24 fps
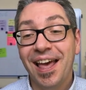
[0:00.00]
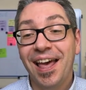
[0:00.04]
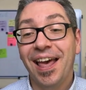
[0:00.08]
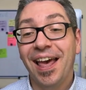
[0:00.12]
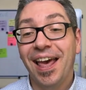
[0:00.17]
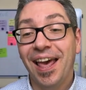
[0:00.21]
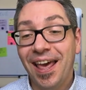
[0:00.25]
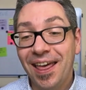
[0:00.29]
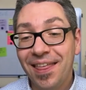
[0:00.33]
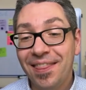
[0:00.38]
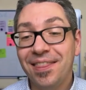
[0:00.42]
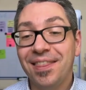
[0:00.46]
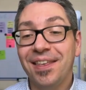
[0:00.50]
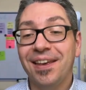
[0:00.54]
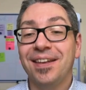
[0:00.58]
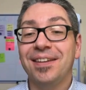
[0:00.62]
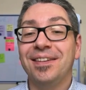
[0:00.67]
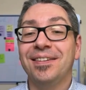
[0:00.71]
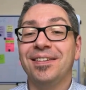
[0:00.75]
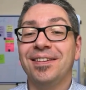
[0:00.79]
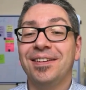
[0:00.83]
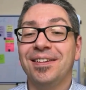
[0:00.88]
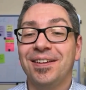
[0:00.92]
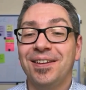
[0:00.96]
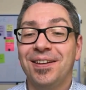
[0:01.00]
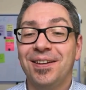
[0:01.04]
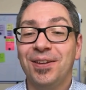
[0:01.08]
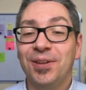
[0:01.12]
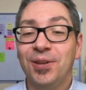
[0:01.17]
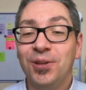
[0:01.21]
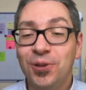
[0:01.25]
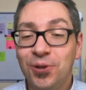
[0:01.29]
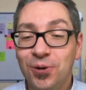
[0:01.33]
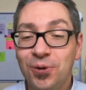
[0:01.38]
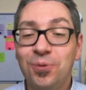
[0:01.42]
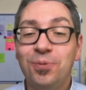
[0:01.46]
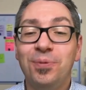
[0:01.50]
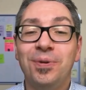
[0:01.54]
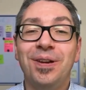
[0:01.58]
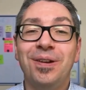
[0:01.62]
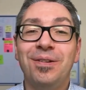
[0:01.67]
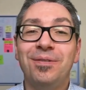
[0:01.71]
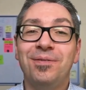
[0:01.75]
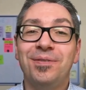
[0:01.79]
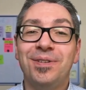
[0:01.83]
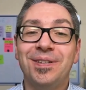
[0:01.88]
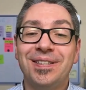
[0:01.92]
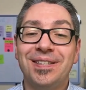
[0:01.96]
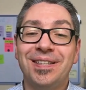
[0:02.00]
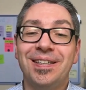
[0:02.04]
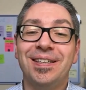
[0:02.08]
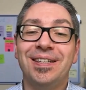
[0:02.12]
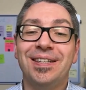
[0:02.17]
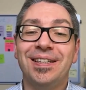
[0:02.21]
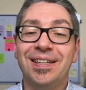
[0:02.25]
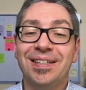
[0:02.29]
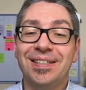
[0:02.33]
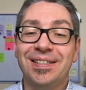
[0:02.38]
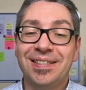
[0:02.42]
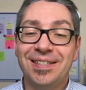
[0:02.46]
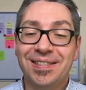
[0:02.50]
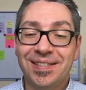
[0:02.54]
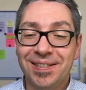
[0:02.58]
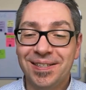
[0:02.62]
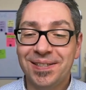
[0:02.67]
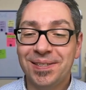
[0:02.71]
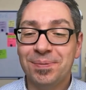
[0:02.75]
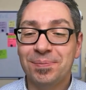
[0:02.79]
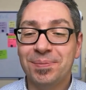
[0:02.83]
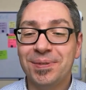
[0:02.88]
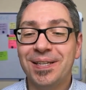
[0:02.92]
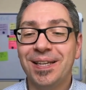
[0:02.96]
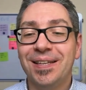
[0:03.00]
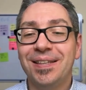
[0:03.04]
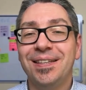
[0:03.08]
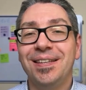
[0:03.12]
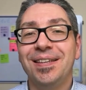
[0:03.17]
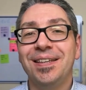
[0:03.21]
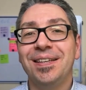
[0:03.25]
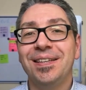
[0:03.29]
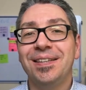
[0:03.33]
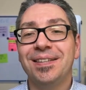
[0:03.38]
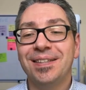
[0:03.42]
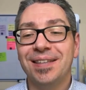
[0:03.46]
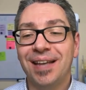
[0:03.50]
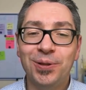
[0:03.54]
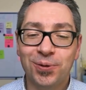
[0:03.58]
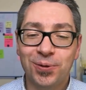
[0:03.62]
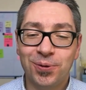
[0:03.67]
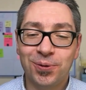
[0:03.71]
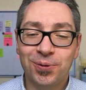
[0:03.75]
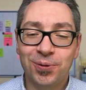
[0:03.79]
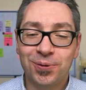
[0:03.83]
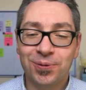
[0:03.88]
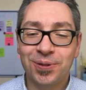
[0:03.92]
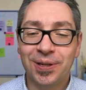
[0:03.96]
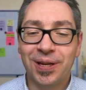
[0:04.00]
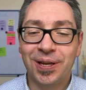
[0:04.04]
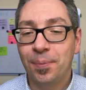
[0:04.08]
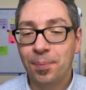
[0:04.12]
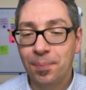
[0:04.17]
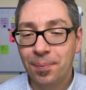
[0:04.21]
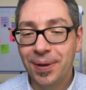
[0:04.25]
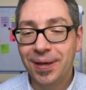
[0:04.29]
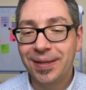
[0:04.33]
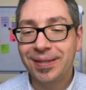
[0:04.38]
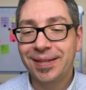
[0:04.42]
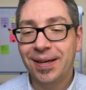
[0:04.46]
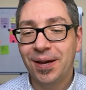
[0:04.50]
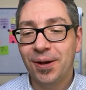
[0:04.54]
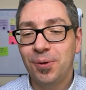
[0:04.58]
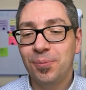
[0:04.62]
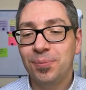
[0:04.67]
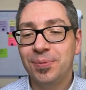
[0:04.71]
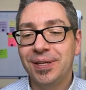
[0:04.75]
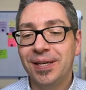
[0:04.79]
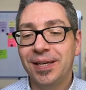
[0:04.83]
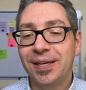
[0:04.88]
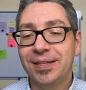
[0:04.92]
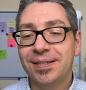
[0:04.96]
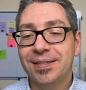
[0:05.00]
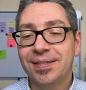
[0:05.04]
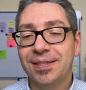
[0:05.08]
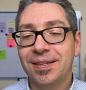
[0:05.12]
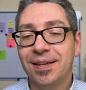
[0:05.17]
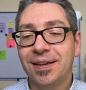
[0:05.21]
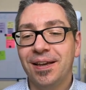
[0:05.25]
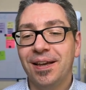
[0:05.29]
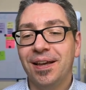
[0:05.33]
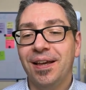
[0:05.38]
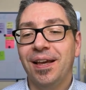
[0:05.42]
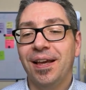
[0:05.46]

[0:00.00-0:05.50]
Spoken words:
and then you will visit then system settings, turn on beta updates,